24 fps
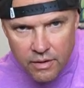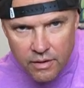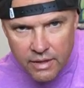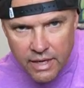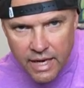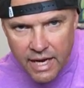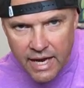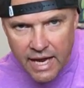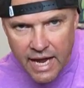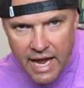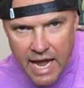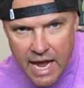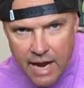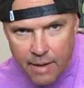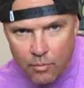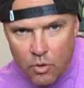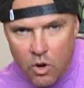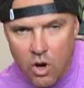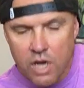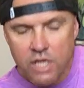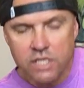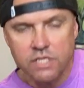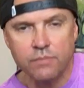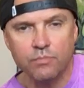Okay,
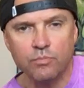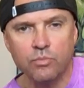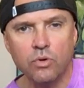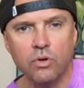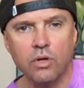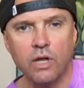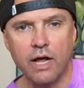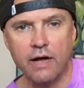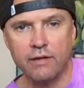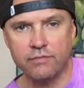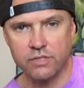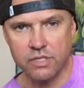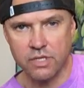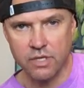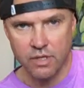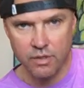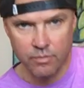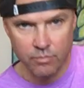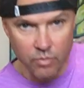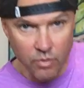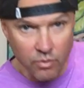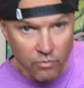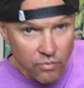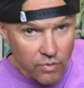hammer-ons and pull-offs.
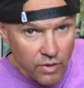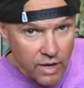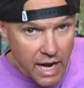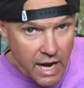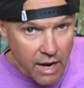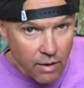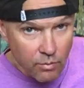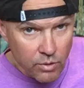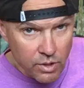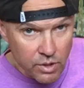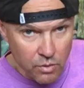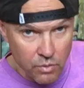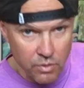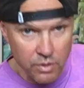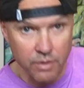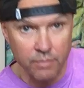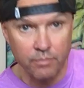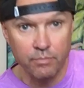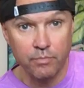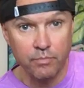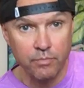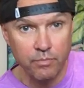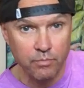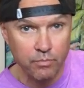But for now, we're doing
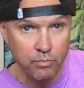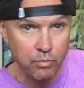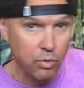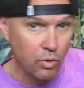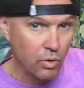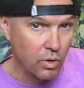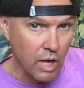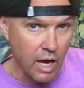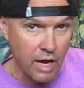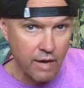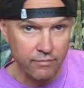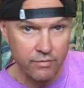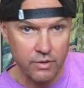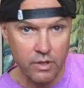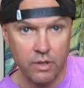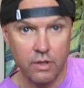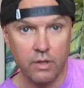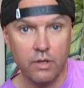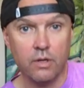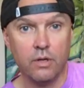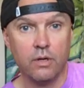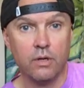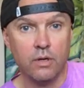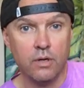the pull-off.
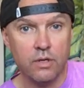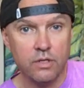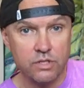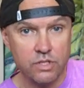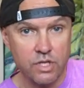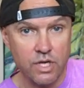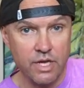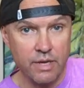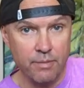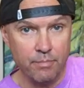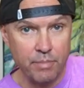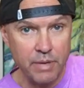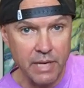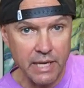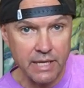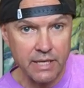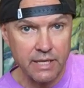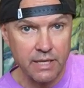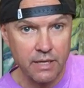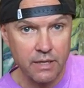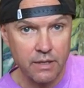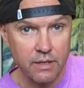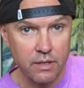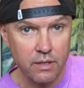So you pick,
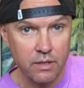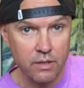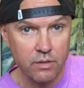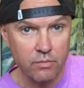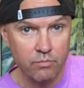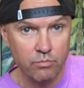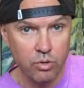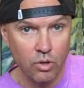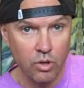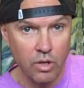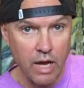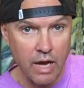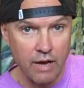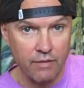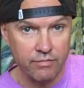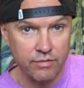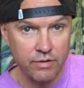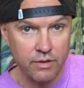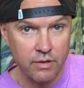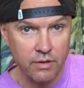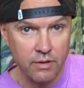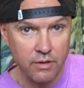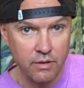pull-off.